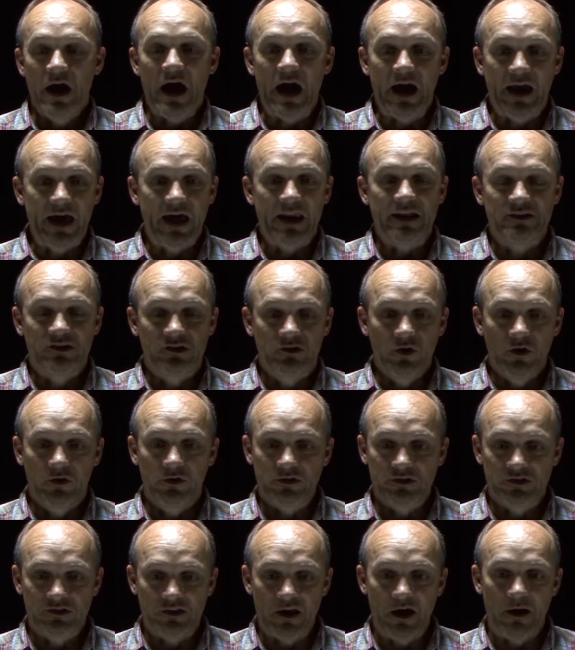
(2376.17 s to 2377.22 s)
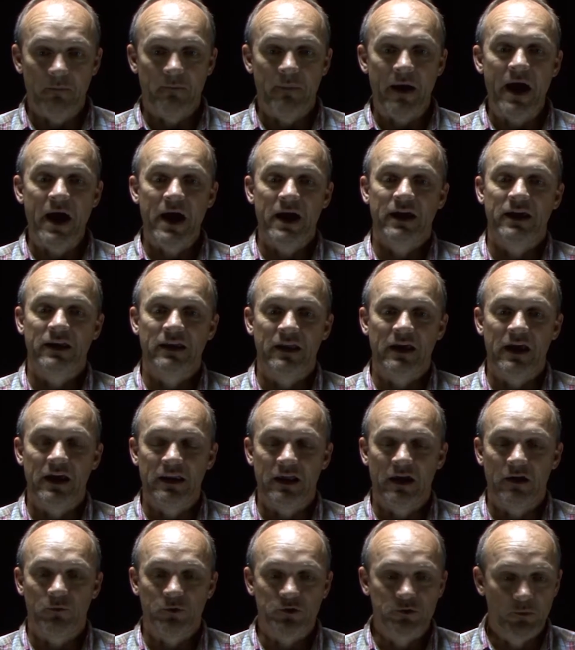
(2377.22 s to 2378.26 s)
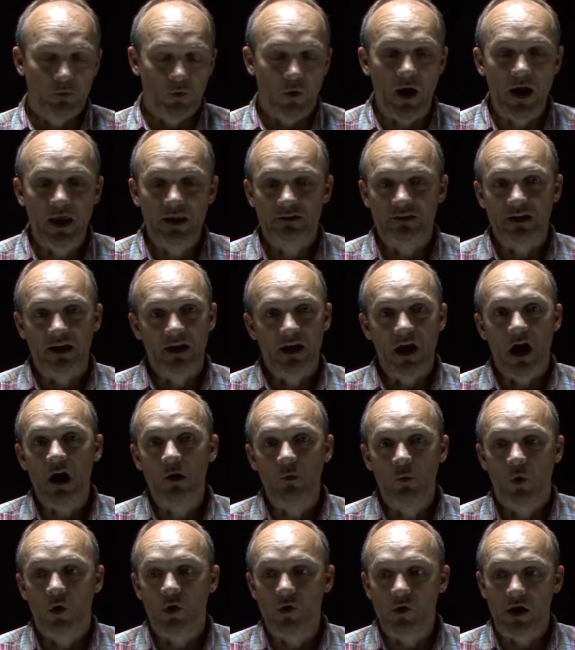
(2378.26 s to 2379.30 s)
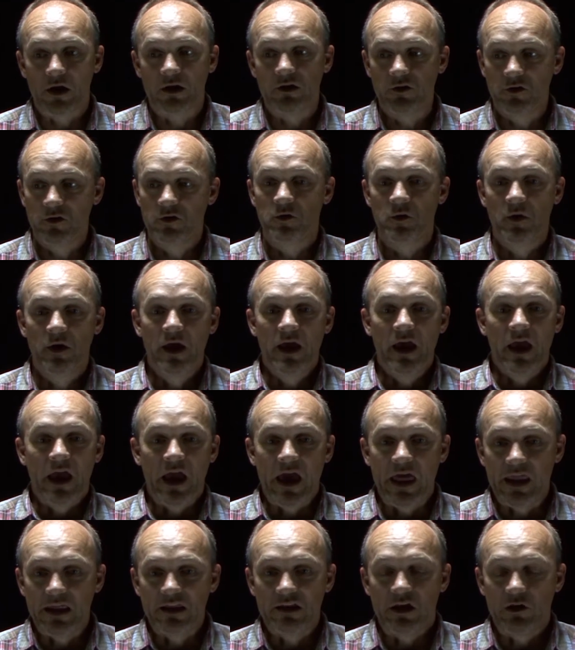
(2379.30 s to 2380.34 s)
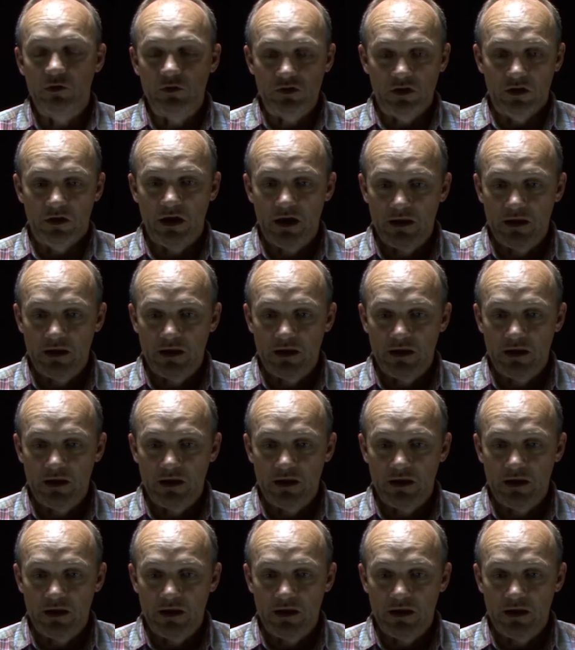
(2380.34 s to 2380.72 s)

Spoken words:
kind of took a step back, and I was praying. I was like, God, what do I do? And